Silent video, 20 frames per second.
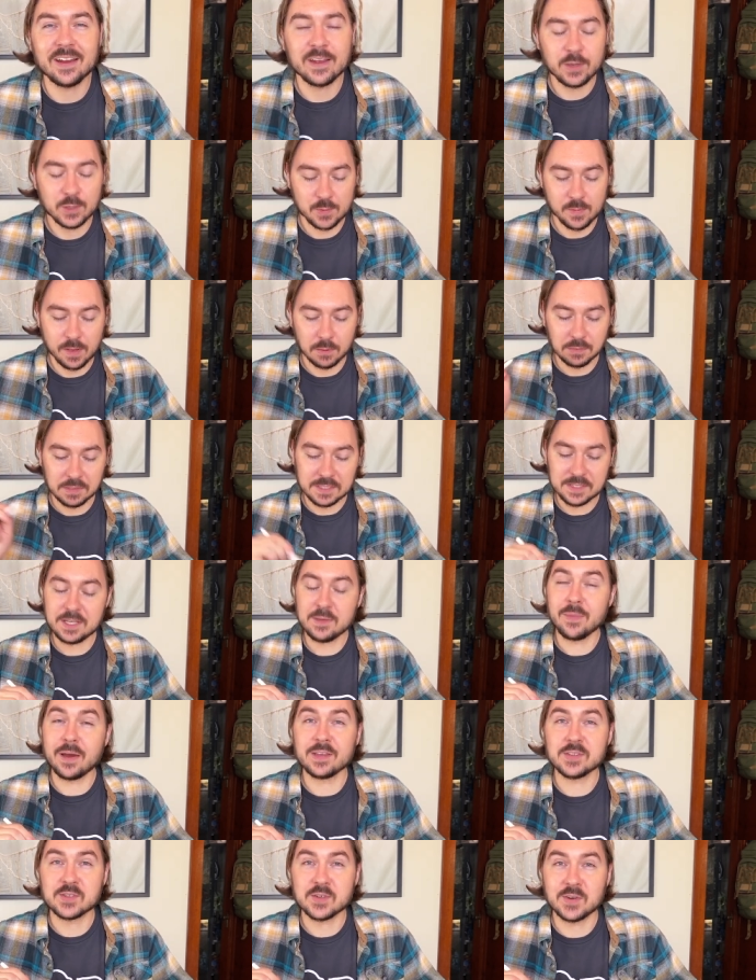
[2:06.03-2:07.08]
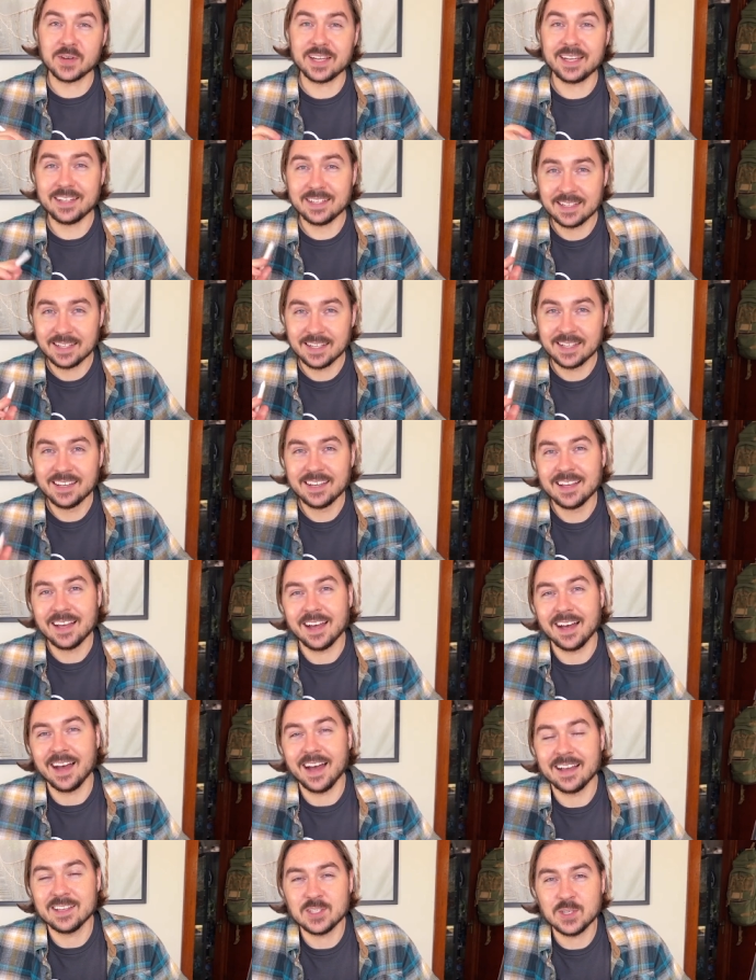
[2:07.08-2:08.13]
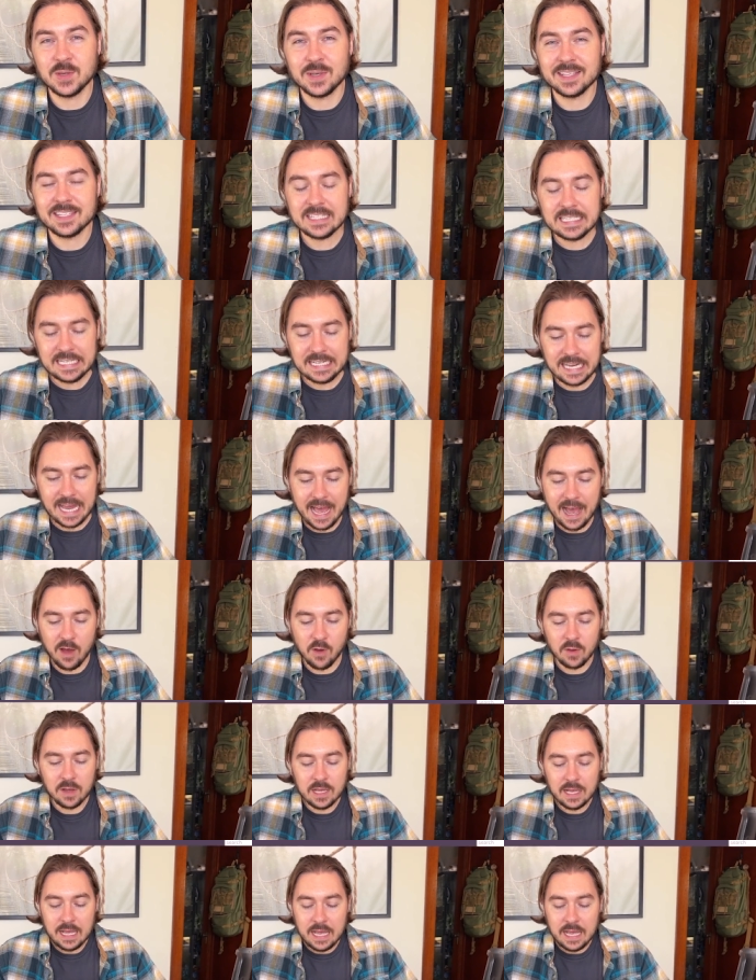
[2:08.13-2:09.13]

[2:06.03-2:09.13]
You should be able to see my screen, as you can see now.